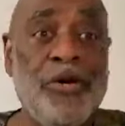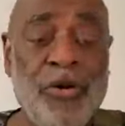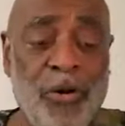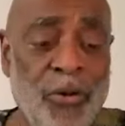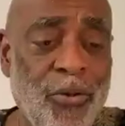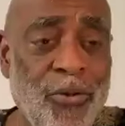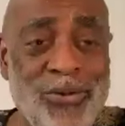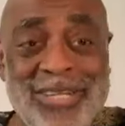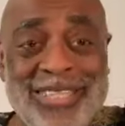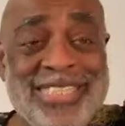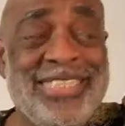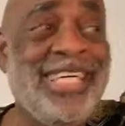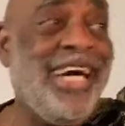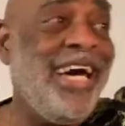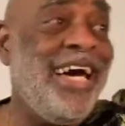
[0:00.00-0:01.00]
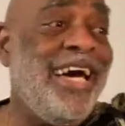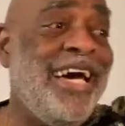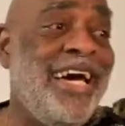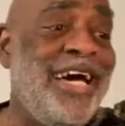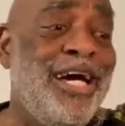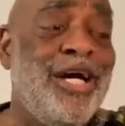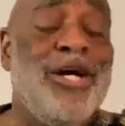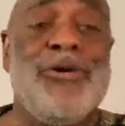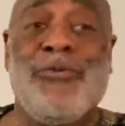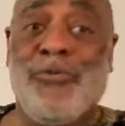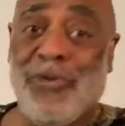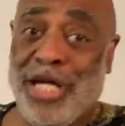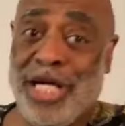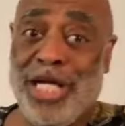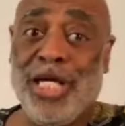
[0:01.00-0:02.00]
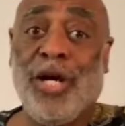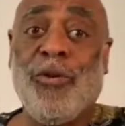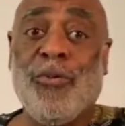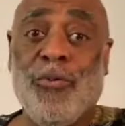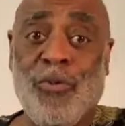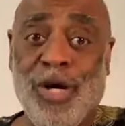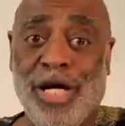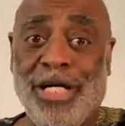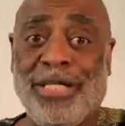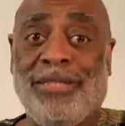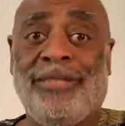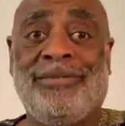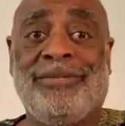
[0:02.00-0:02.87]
Oh yeah, yeah, we are one.